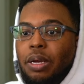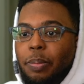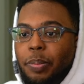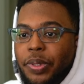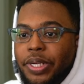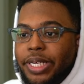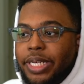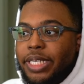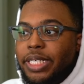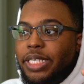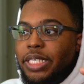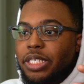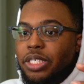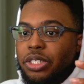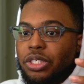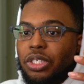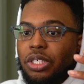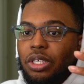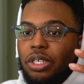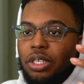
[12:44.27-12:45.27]

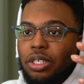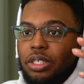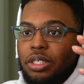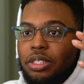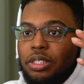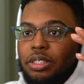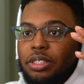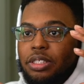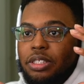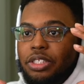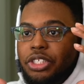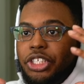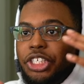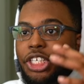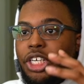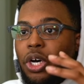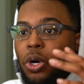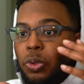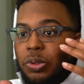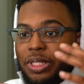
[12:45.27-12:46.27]
Because
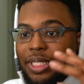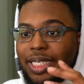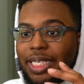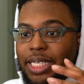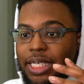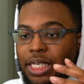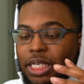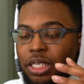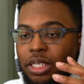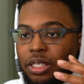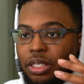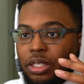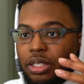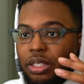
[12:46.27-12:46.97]
D O T,